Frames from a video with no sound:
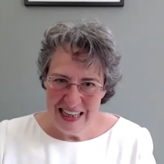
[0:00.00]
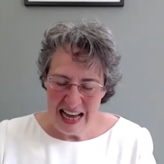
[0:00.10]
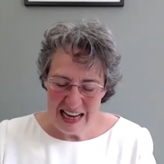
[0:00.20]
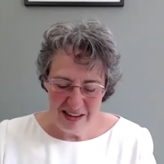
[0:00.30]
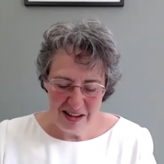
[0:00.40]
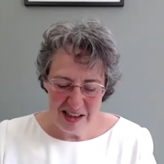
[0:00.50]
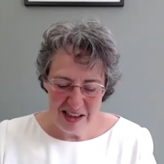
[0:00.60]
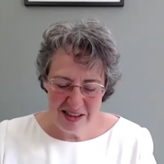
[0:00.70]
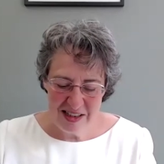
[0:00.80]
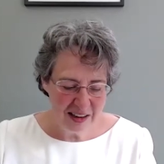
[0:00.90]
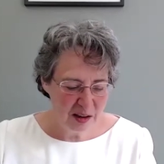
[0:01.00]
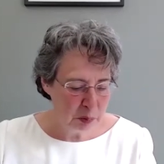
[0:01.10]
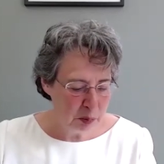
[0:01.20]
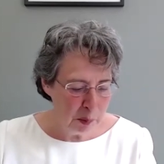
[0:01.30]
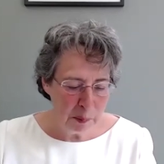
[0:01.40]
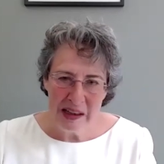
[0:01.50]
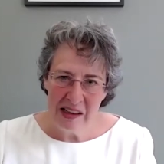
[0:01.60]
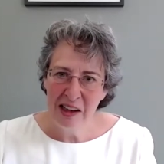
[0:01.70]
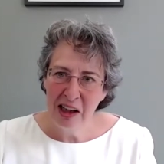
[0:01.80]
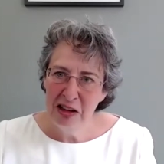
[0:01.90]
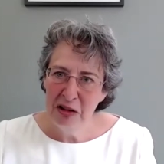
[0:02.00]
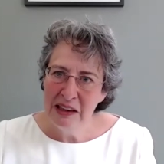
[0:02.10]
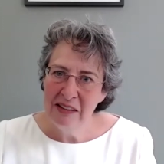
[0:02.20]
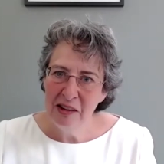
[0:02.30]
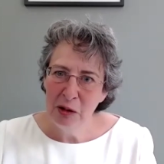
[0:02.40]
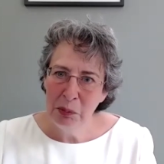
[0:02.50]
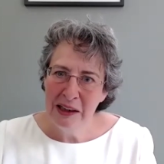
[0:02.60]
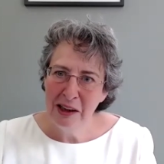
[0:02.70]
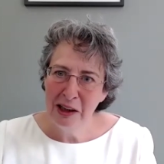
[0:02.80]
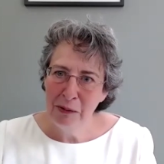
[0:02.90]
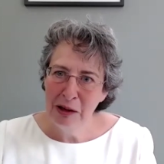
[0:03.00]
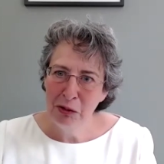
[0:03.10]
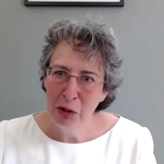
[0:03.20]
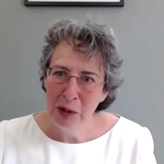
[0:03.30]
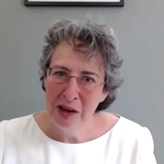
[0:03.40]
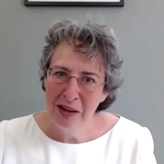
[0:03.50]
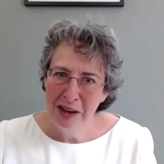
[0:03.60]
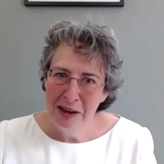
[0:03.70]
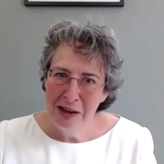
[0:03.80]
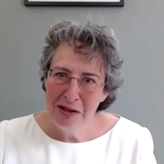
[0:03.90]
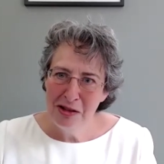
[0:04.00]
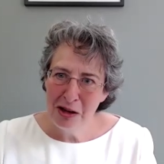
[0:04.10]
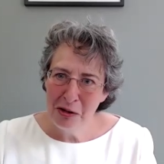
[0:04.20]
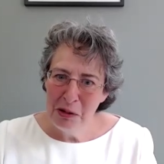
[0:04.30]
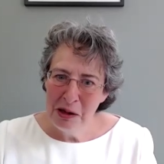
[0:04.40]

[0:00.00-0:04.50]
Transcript: and that tax probably isn't going to be a deal breaker going forward. So yeah.